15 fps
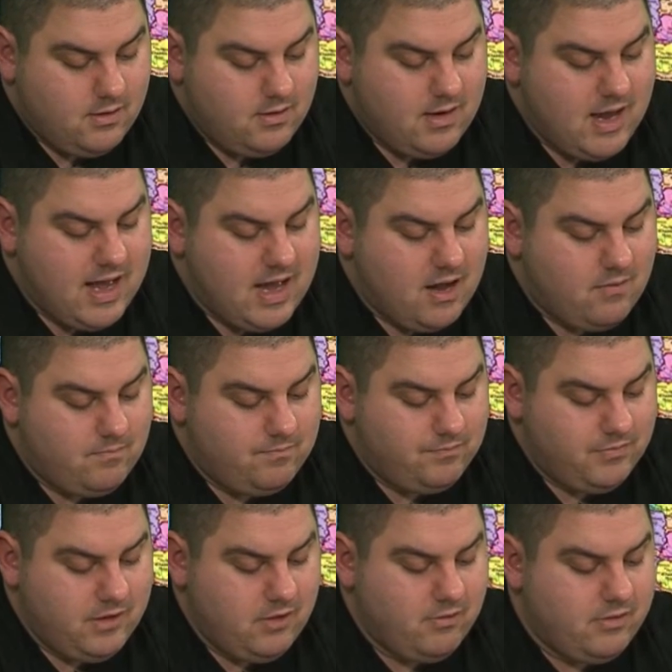Now,
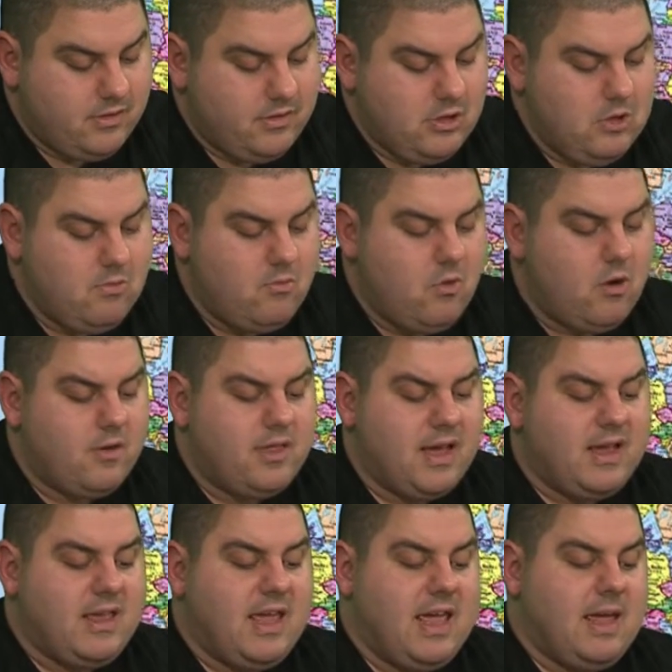there was two more
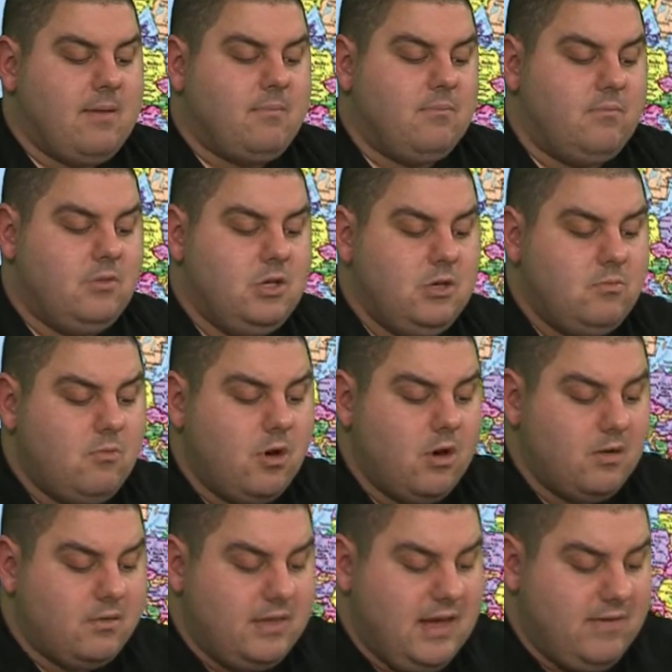that came, two
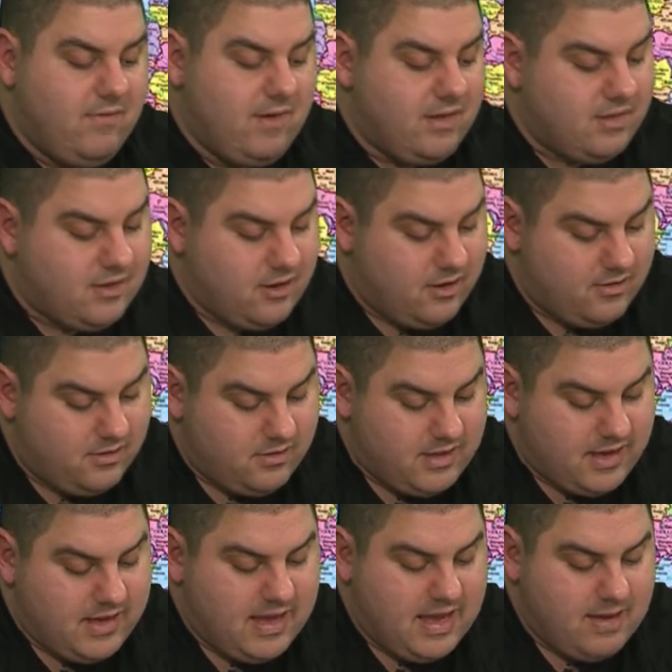more TV series
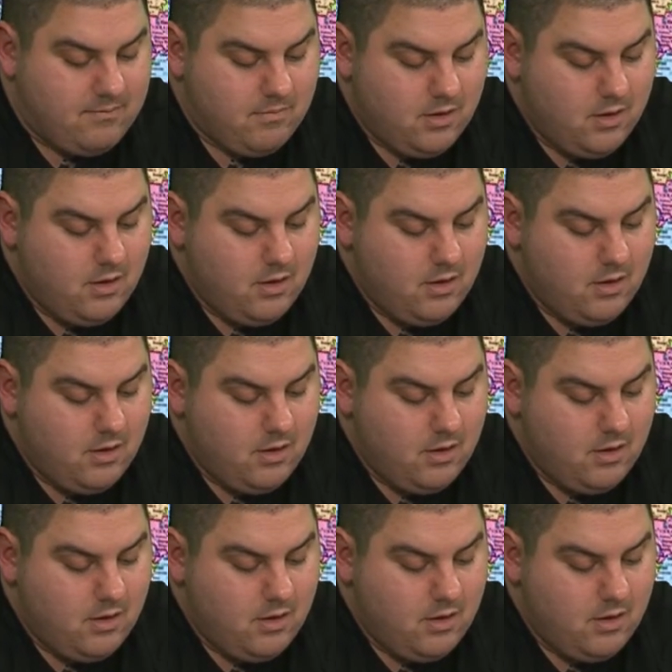that came.